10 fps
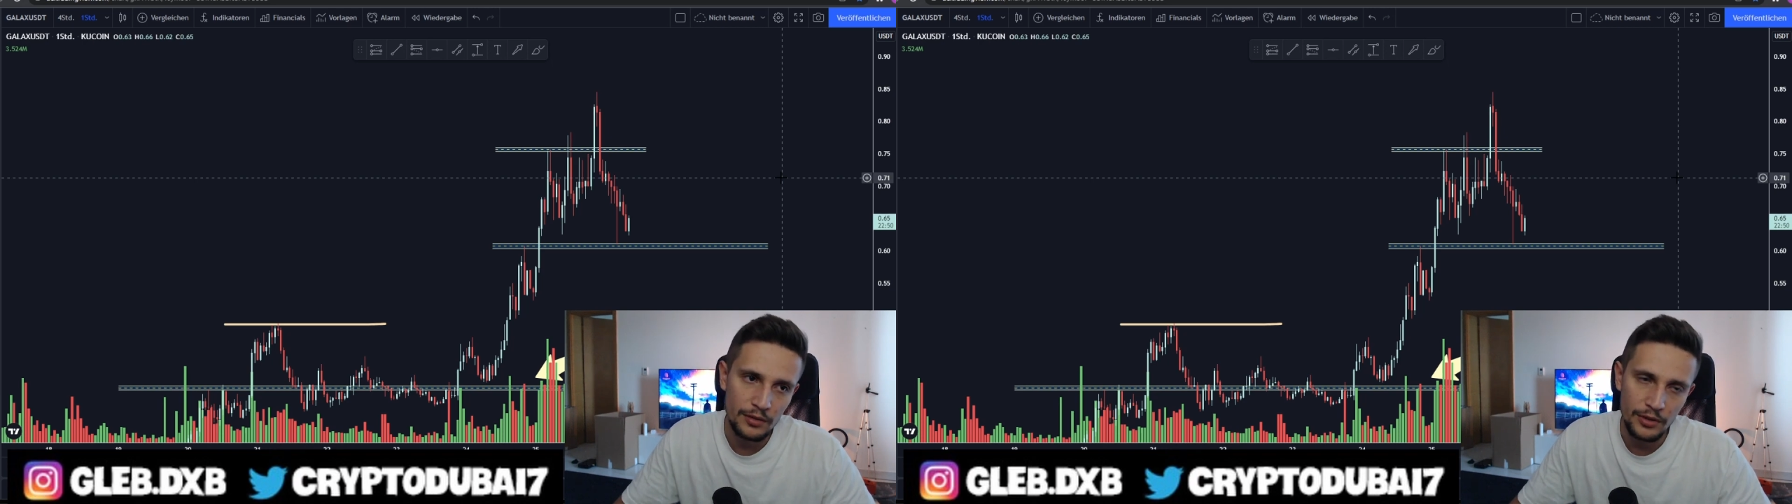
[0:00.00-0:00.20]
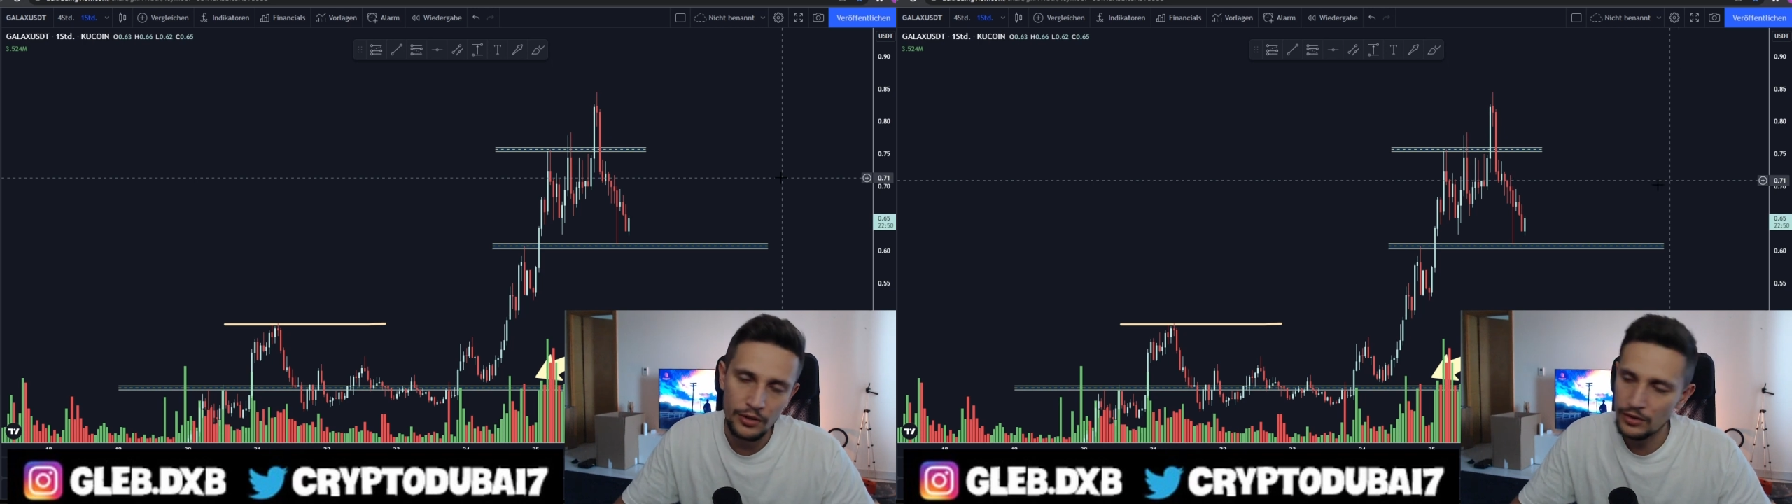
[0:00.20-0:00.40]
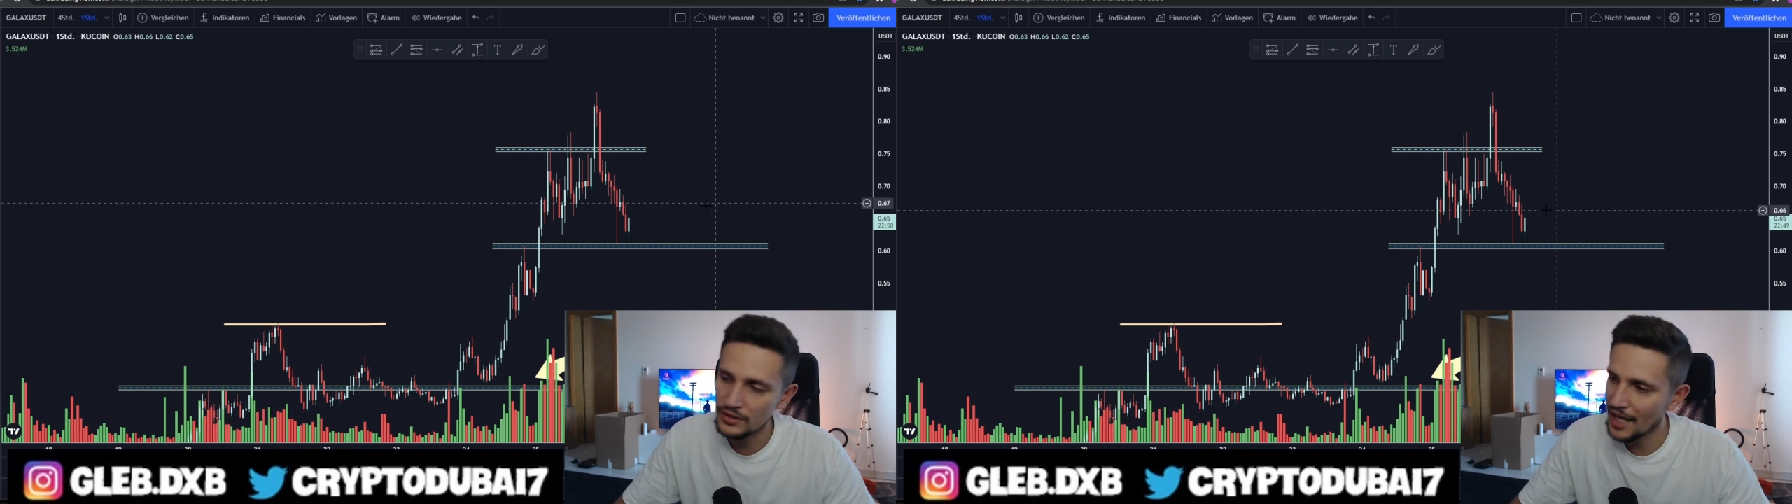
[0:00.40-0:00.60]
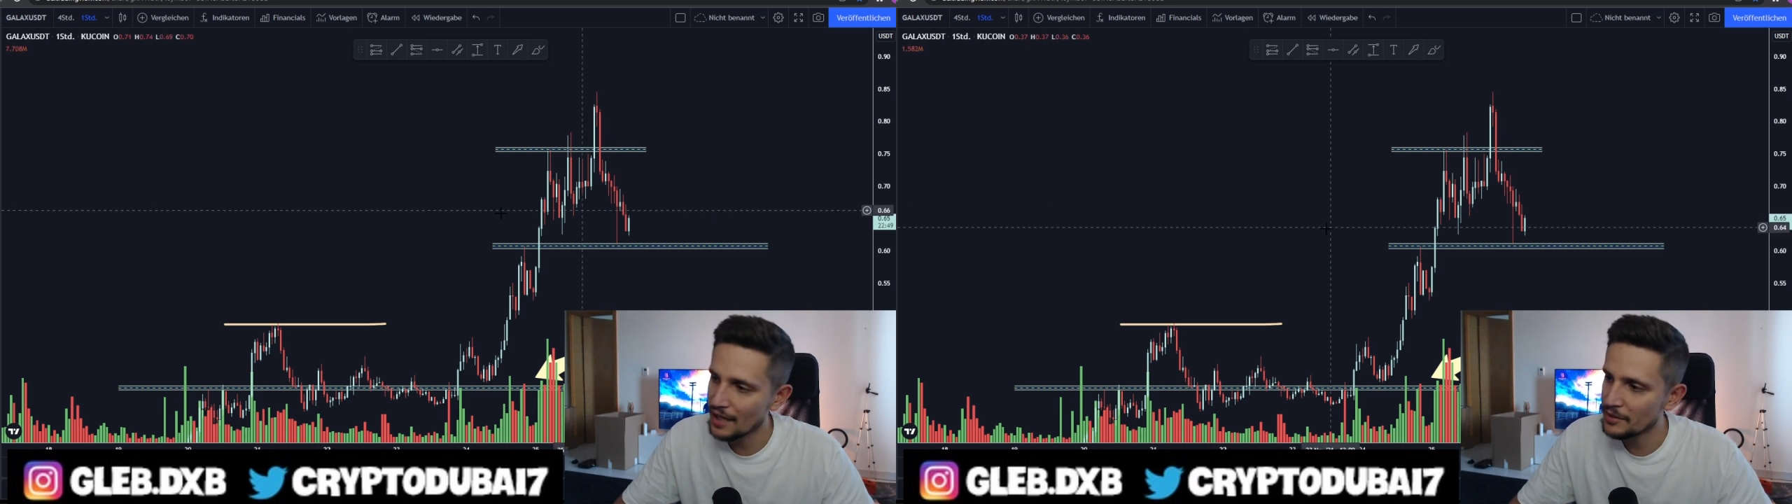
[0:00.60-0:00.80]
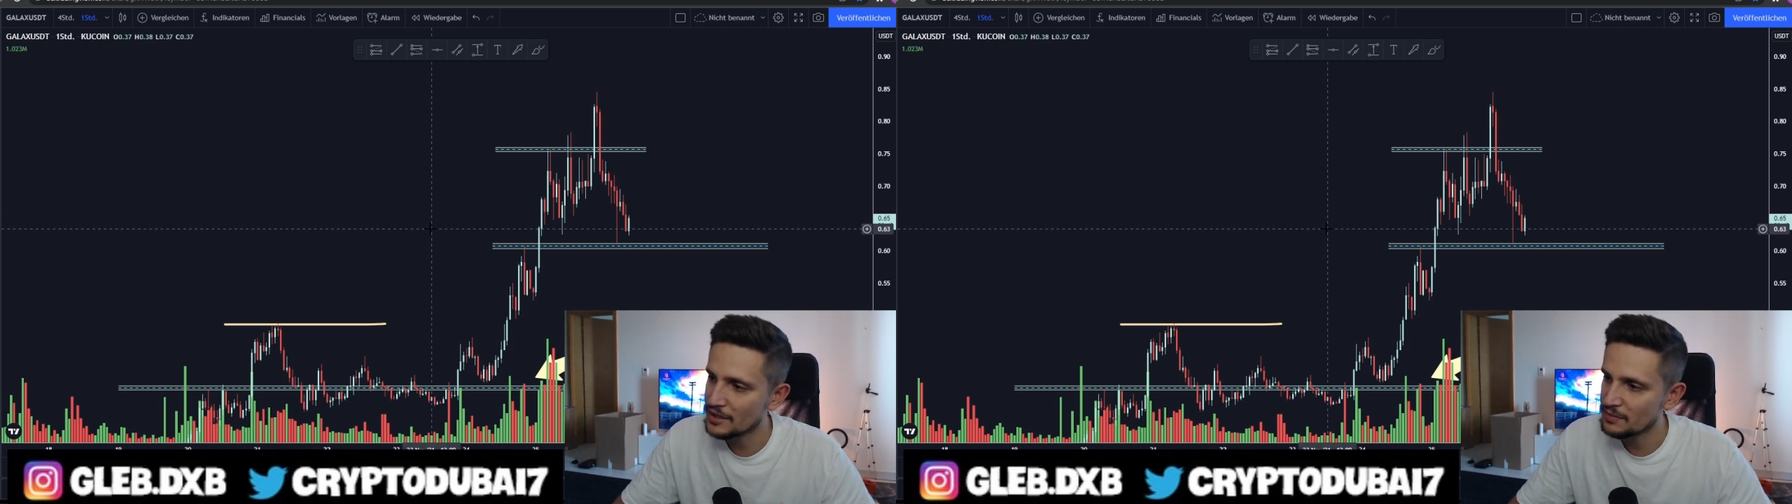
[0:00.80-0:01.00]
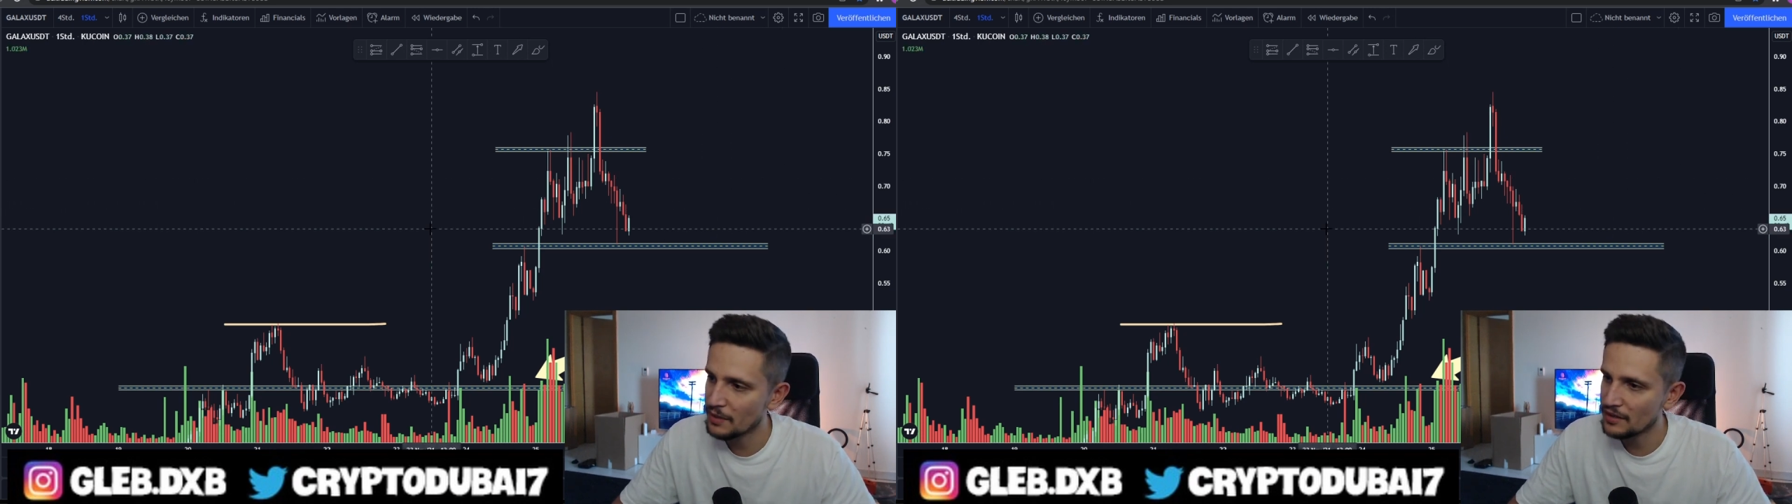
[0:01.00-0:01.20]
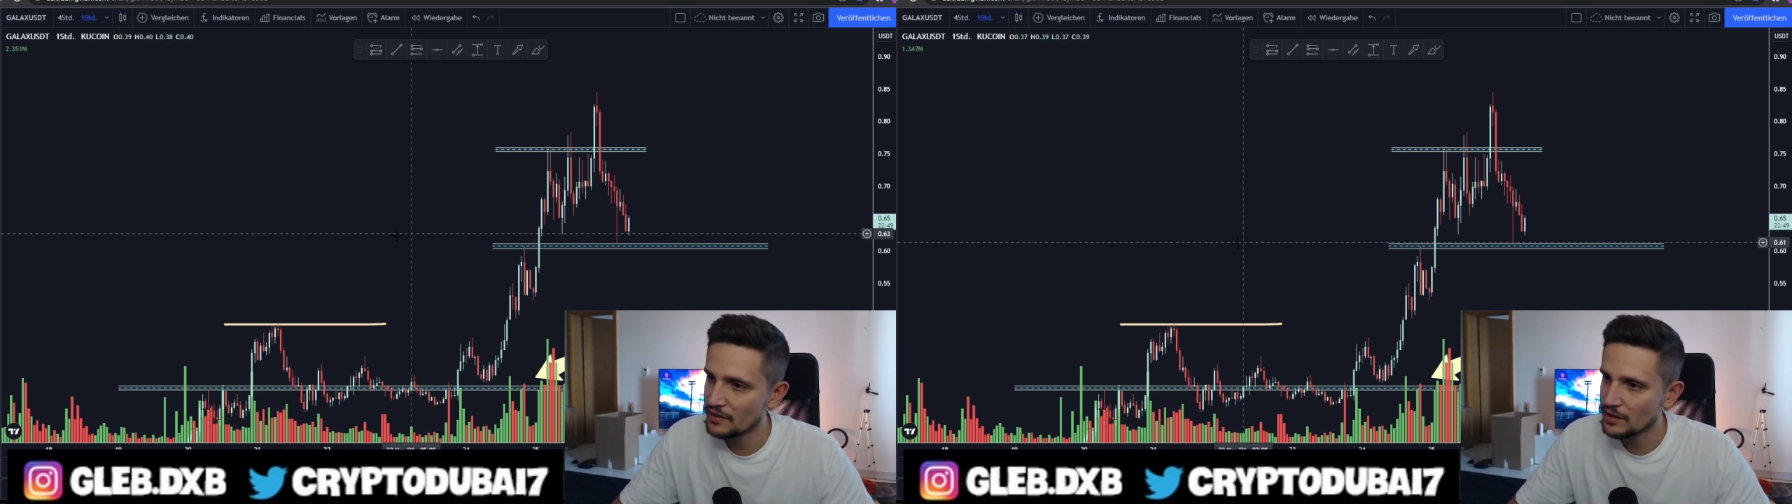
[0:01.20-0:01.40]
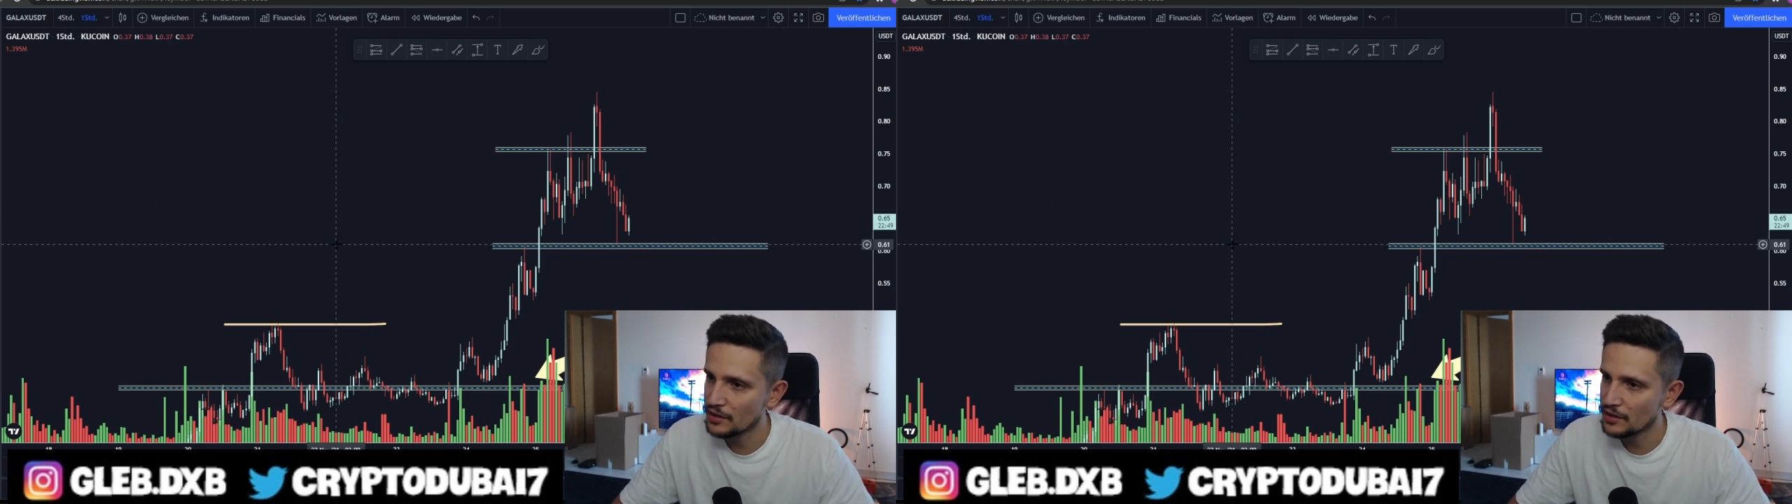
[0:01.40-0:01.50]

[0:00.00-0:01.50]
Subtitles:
because I'm expecting a